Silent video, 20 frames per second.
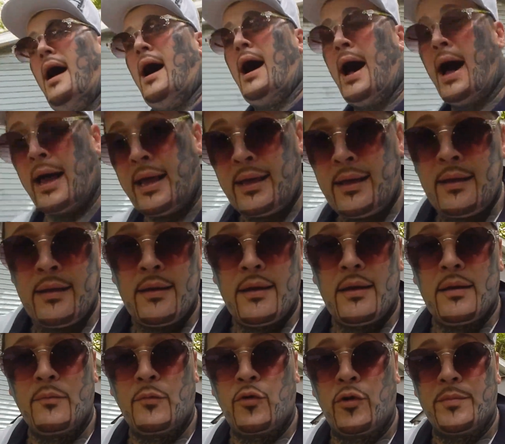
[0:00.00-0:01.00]
I
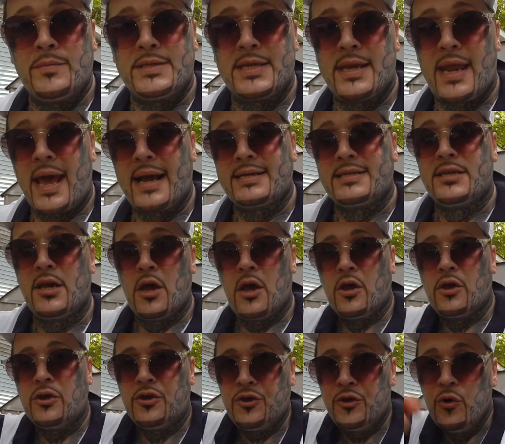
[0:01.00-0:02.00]
am Krimzon X.
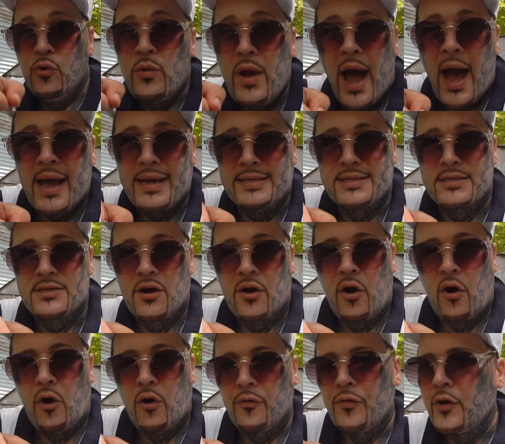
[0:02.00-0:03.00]
You guys
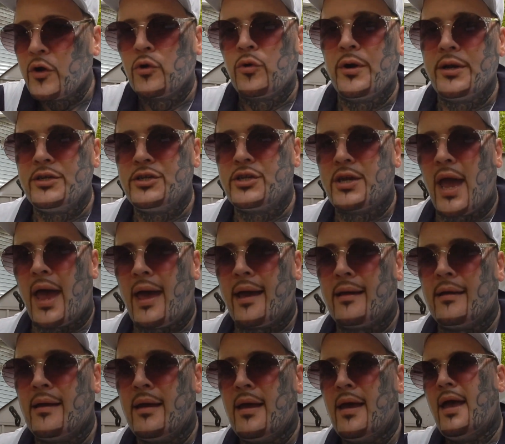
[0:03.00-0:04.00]
are the Cringe
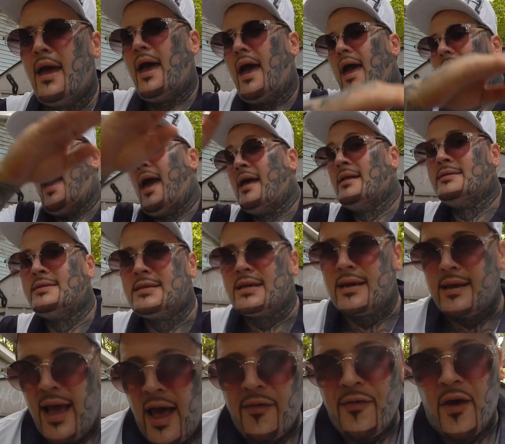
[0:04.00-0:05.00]
Gang. And
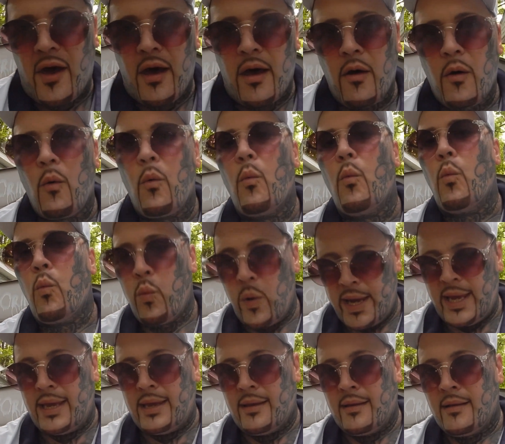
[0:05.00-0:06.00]
together,
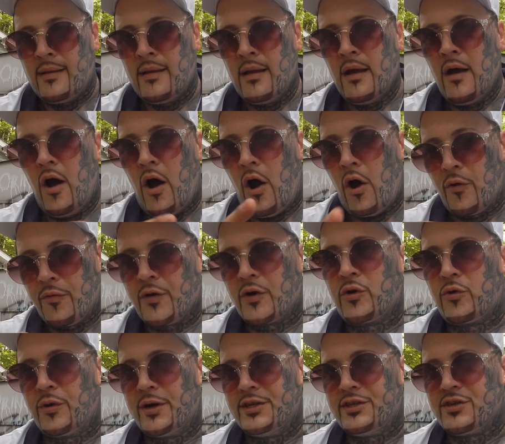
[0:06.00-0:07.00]
we are the
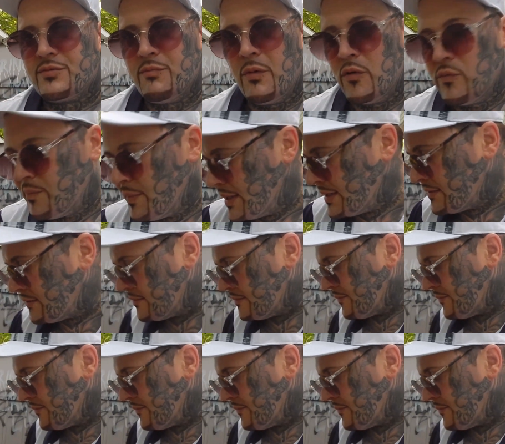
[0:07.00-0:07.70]
Cringe Movement.